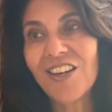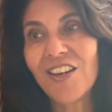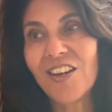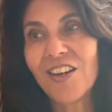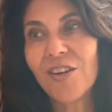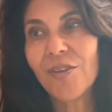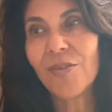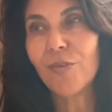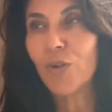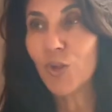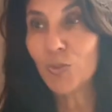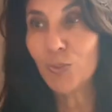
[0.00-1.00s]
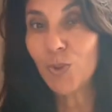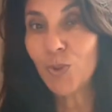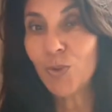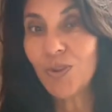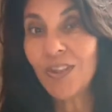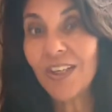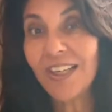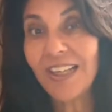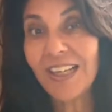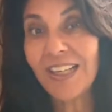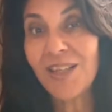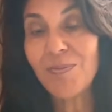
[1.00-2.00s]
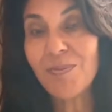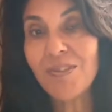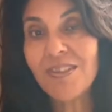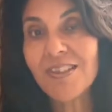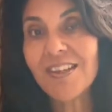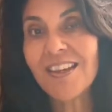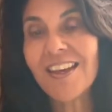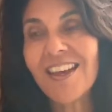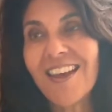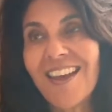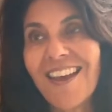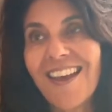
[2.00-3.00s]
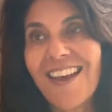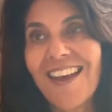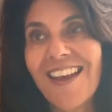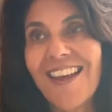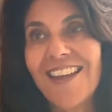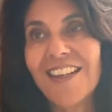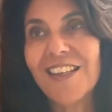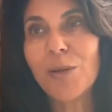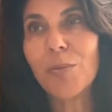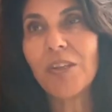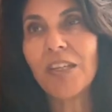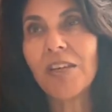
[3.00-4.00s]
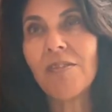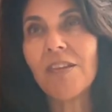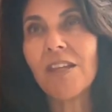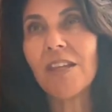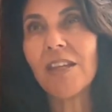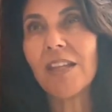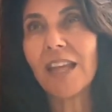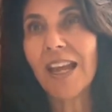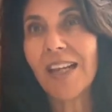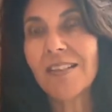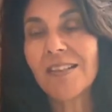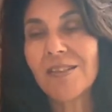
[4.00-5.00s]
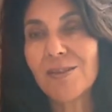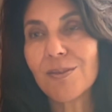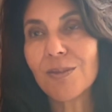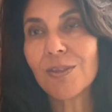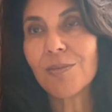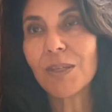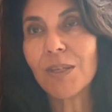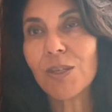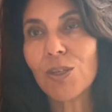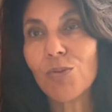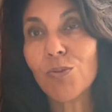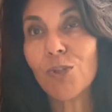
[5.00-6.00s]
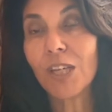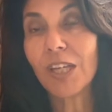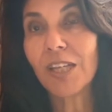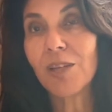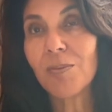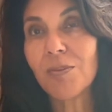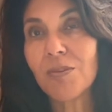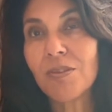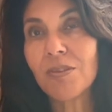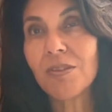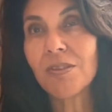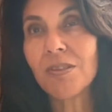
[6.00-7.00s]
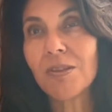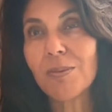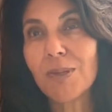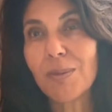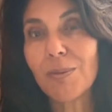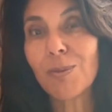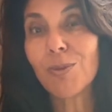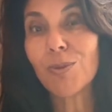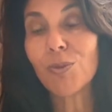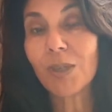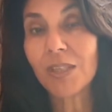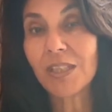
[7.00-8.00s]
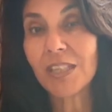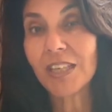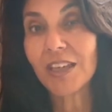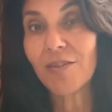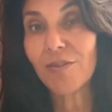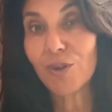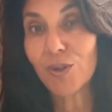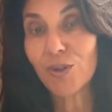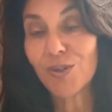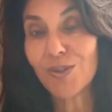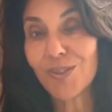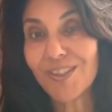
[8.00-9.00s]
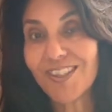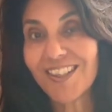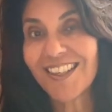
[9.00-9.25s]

our full moon eclipse, and I believe then the next is going to be new moon eclipse September 21st,